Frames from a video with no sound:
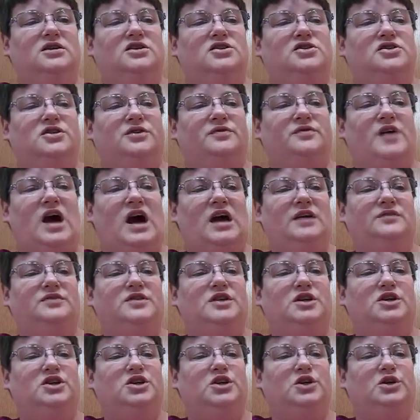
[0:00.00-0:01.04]

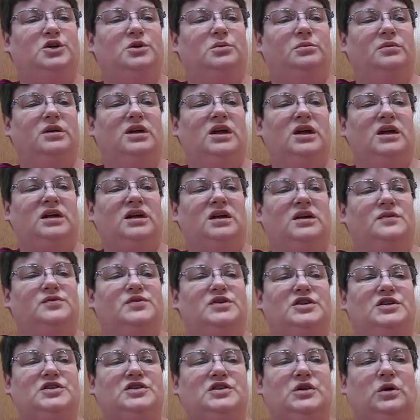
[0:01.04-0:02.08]
survives the tomb and
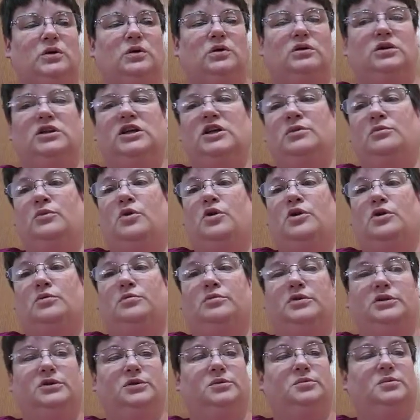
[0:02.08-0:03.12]
gives the soul immortal
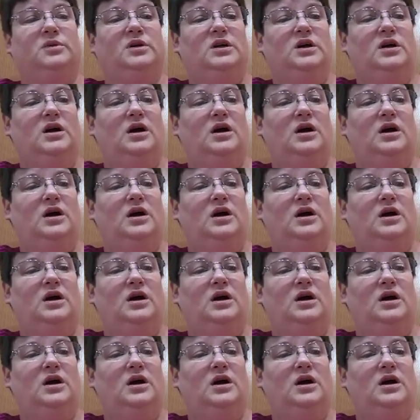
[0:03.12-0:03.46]
bloom.